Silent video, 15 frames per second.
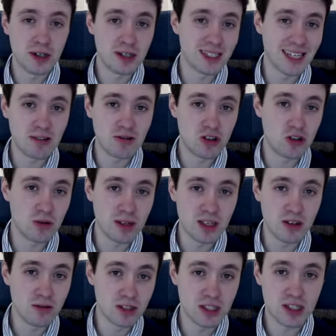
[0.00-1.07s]
as outdoing
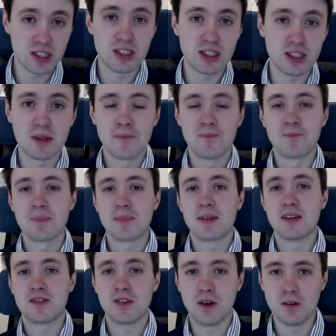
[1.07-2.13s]
Ulysses.
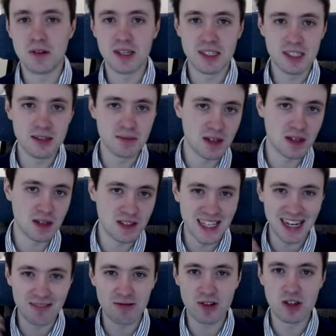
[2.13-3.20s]
So they see themselves as
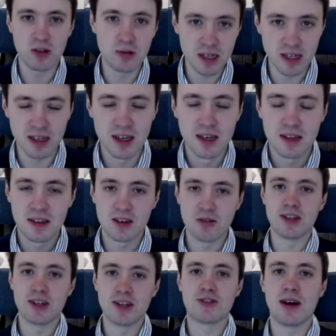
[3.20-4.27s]
outdoing the
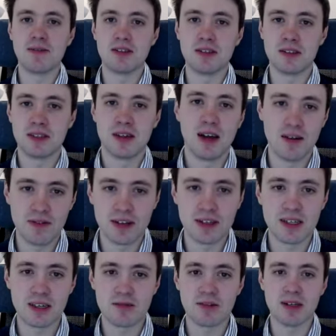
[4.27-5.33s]
great travels of
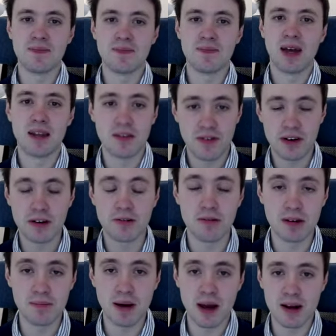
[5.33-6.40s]
antiquity. And the faerie
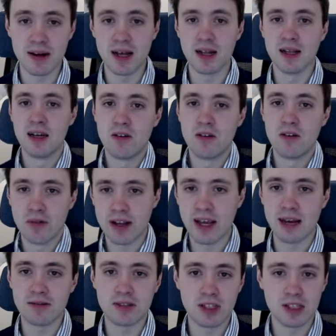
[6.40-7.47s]
queene Paridel
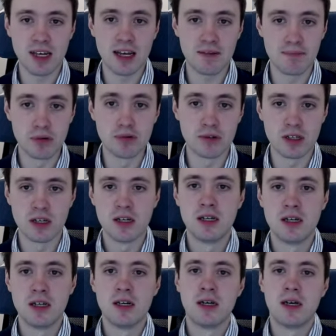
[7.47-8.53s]
recounts the tale of Brut,
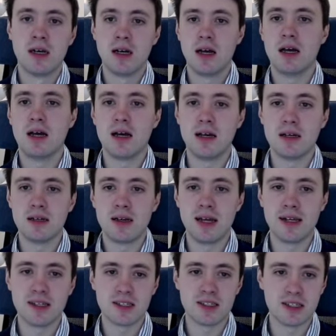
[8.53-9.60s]
uh,
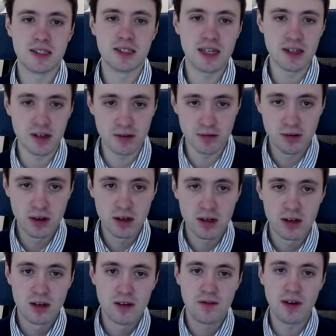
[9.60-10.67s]
Aeneas' descendant who
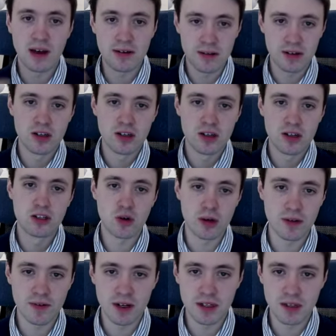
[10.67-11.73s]
founded
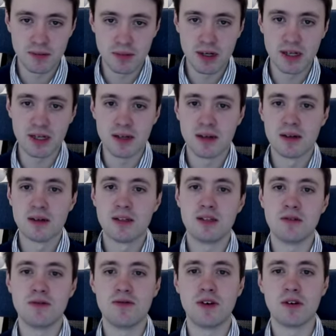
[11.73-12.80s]
Troynovant in Britain to
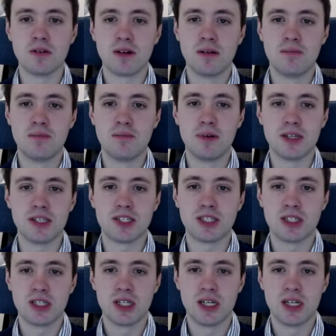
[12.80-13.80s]
invoke British